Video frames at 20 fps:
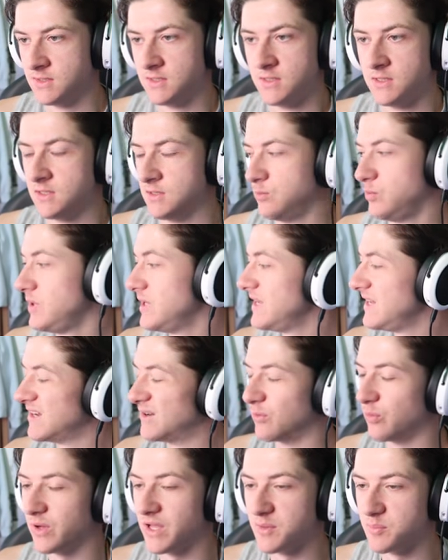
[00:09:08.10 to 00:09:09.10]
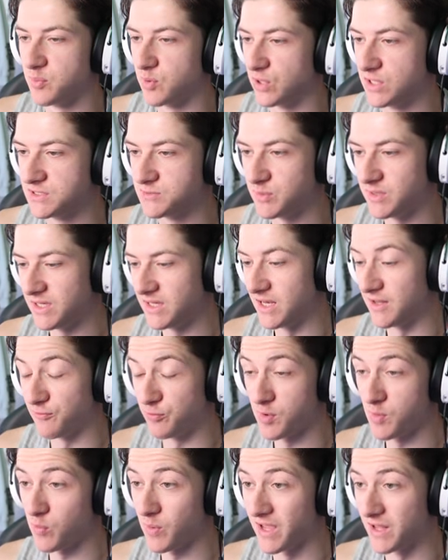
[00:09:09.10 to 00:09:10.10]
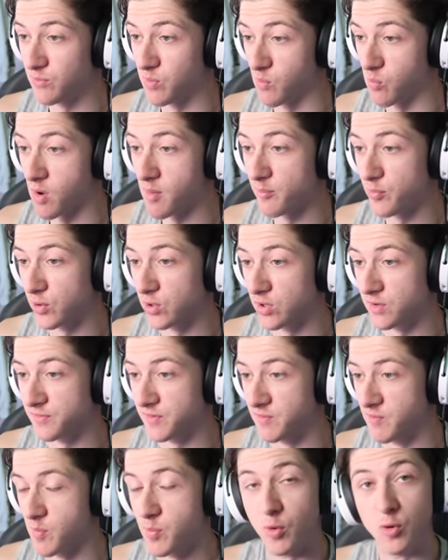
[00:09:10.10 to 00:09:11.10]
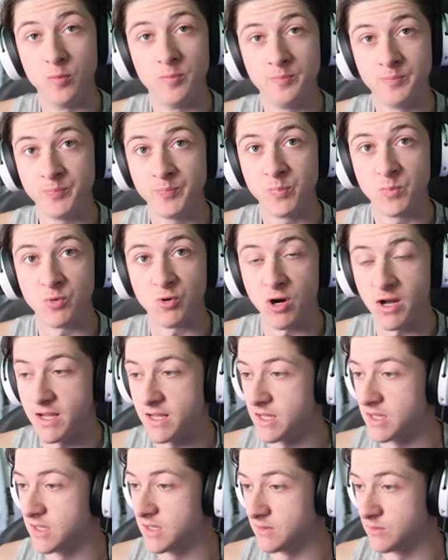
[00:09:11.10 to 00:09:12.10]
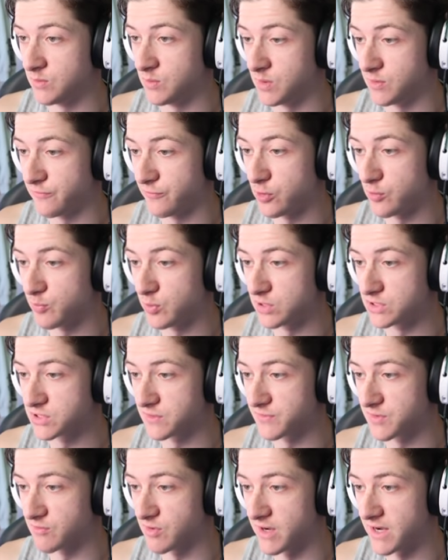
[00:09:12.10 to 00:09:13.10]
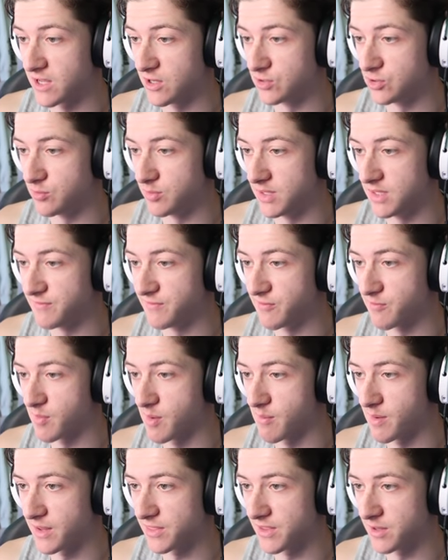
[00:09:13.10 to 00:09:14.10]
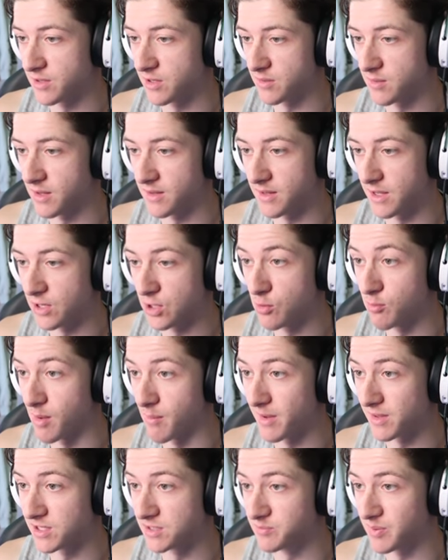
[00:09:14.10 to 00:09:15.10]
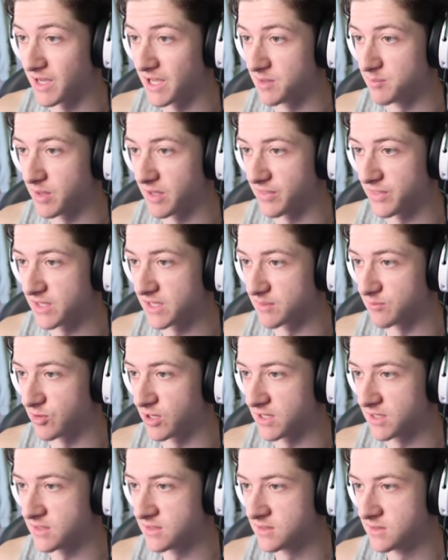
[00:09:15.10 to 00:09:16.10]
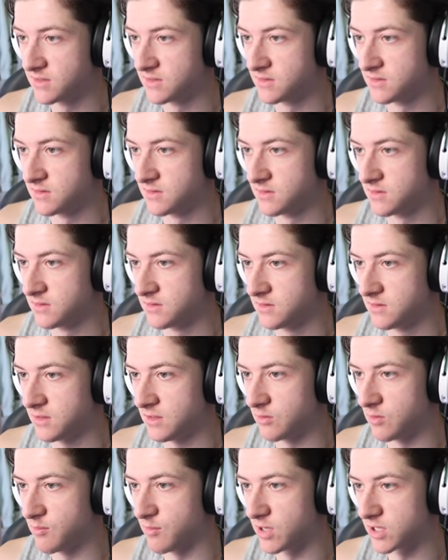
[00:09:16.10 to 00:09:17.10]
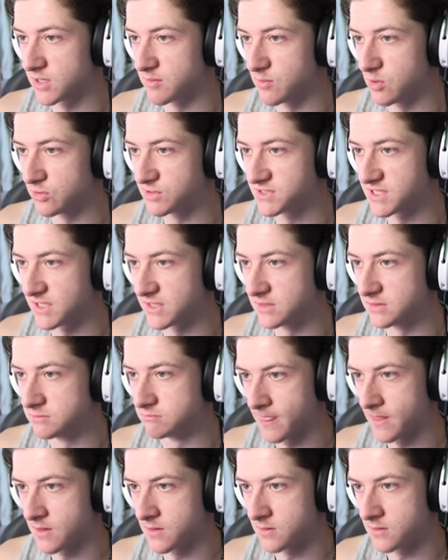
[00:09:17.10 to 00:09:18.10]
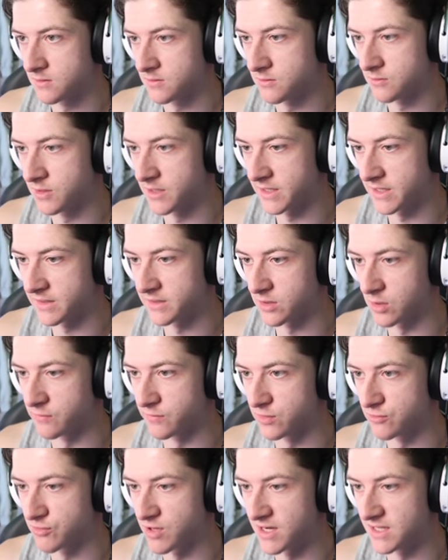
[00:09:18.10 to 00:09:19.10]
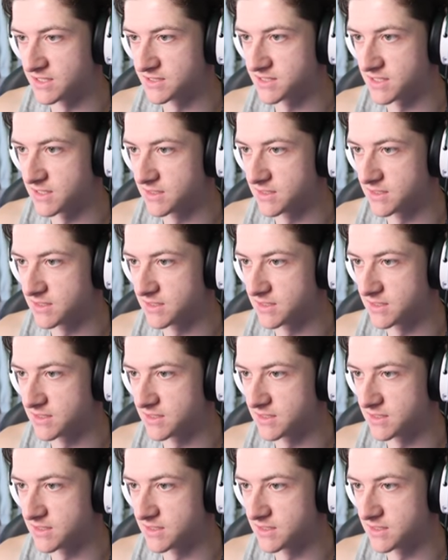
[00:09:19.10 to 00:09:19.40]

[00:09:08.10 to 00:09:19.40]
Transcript: We need a win, boys. We need. If we win, we're one point off Liverpool, right? Eh, we're four points off them right now, I do believe. If my math, I know, I know my math is bad, but I think I'm right. Oh, we're marking Mo Salah. Right, get that over the right-hand side.